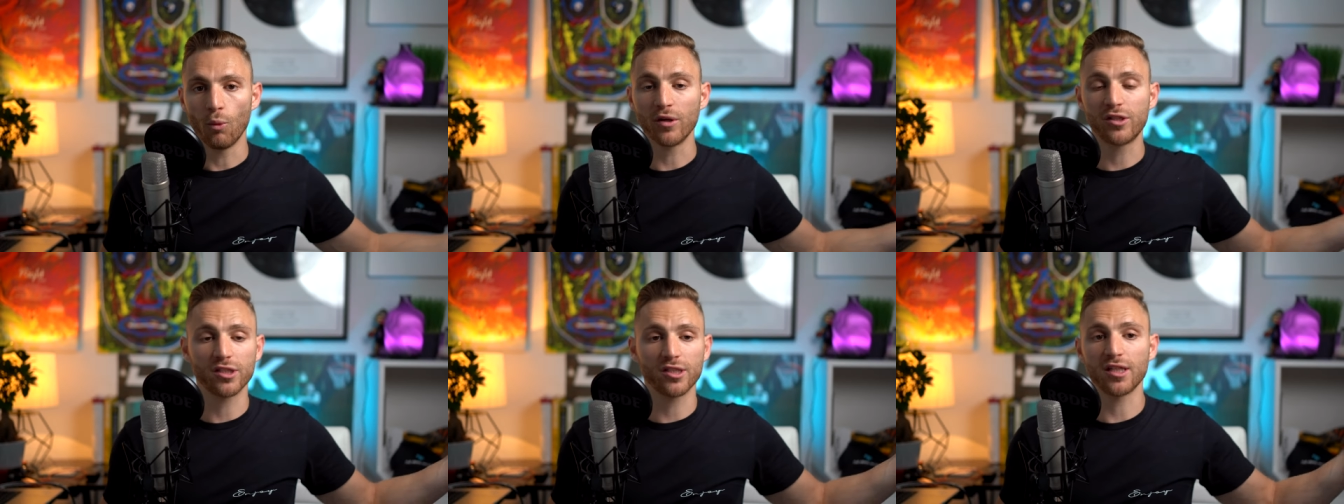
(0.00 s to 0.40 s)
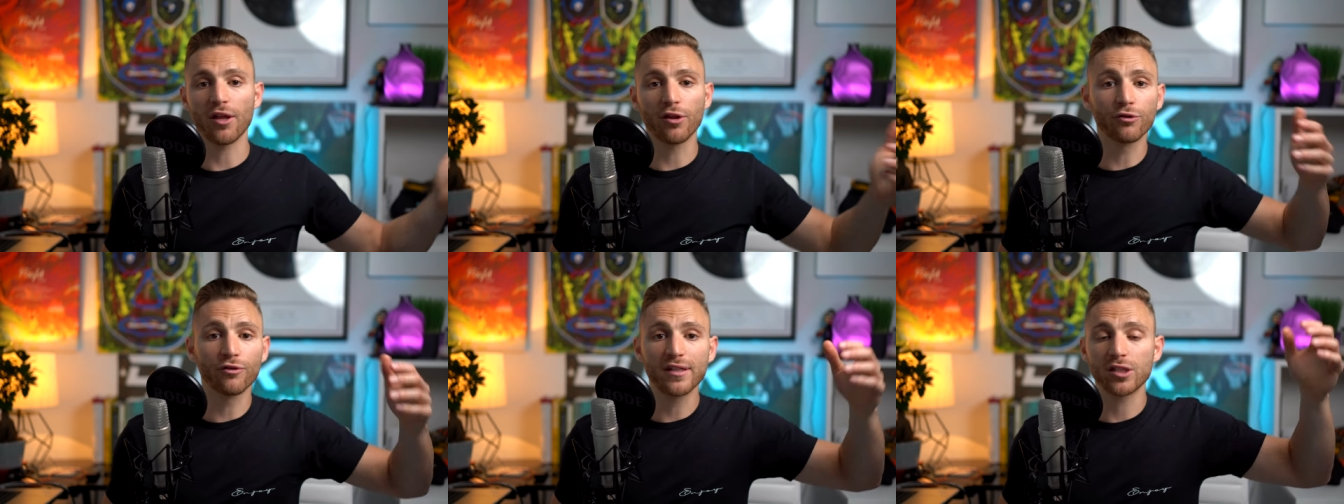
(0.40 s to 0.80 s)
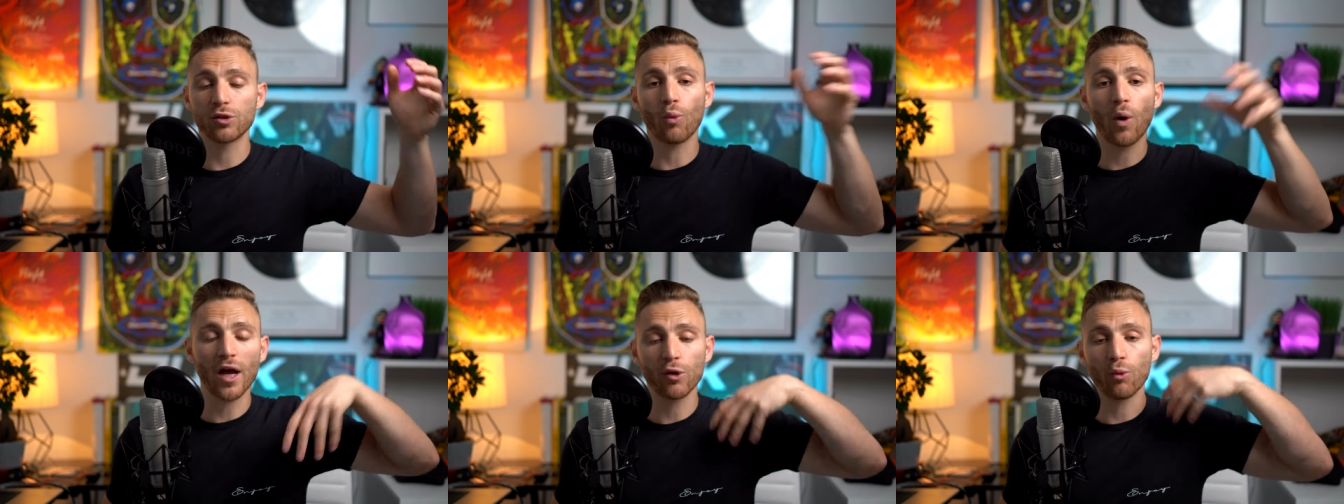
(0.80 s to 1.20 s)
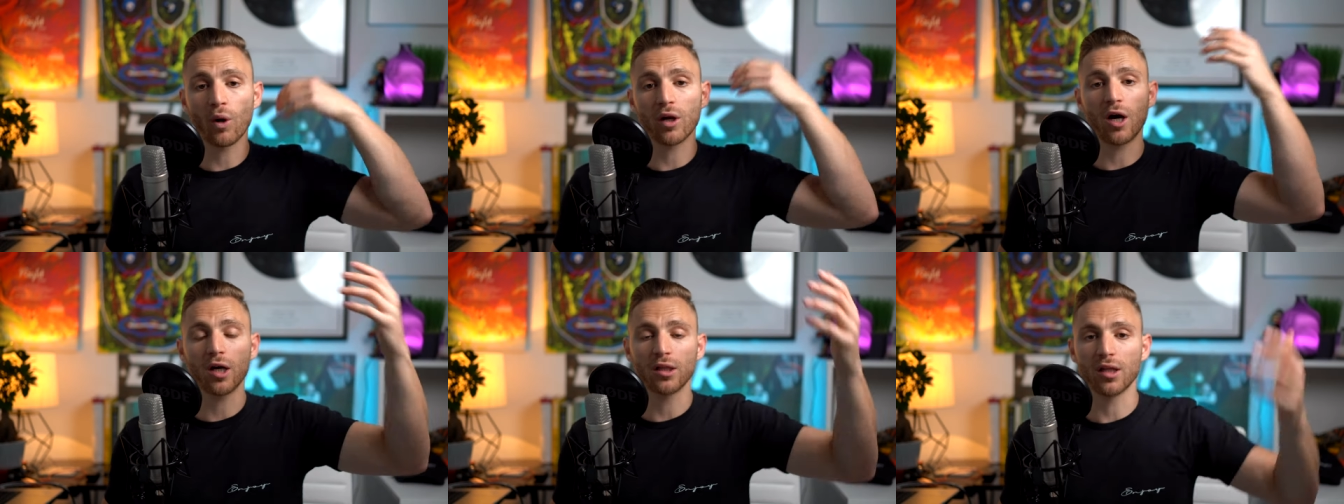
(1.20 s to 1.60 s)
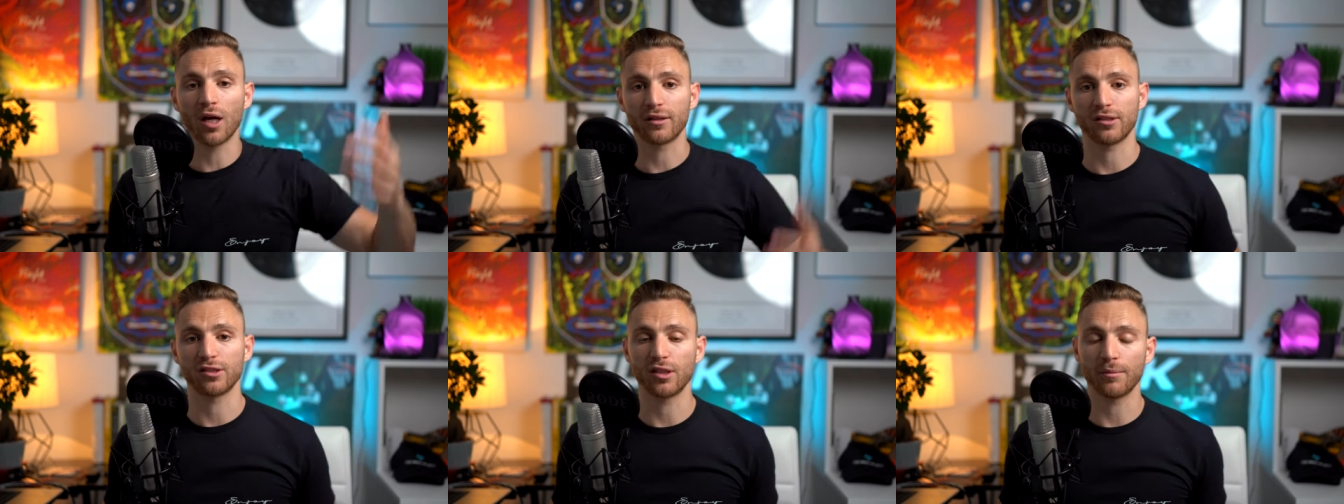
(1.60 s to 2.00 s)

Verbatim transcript: which is another reason why you want to unlock the